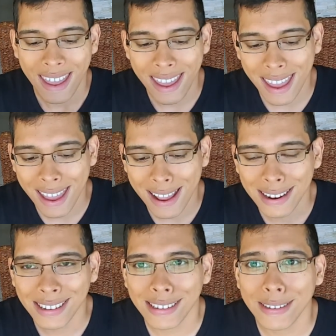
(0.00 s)

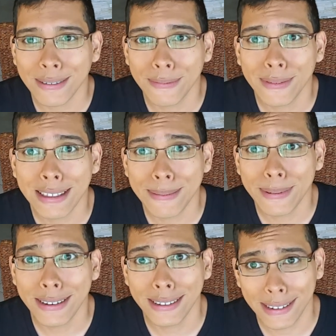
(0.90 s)
And with that
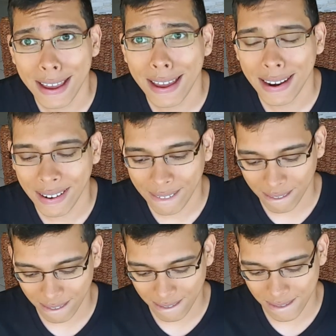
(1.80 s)
being
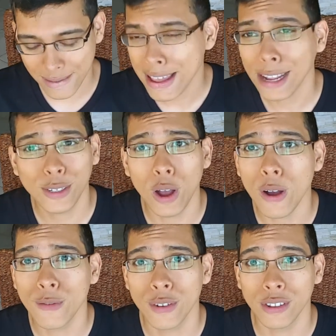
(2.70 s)
said, that's
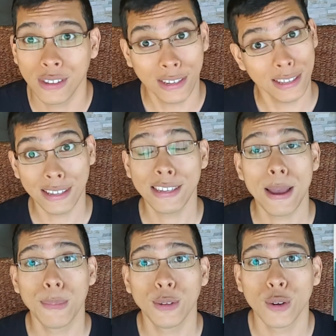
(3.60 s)
all for this
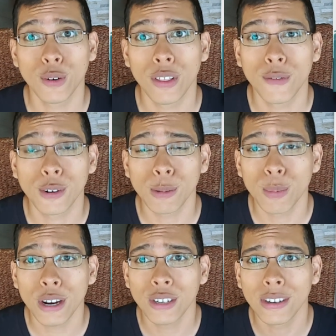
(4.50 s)
episode of The First
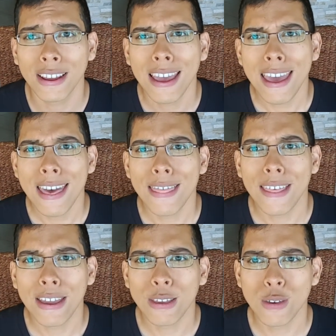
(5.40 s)
Impression.
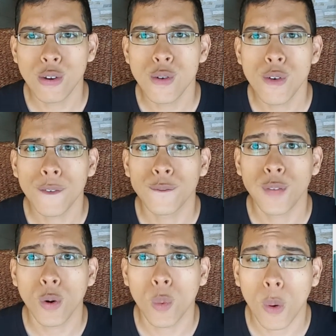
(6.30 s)
Thank you
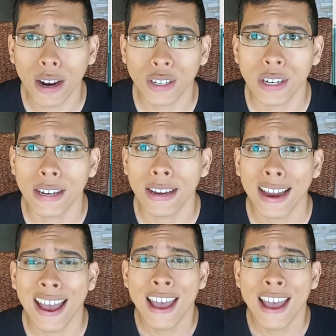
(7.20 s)
for watching.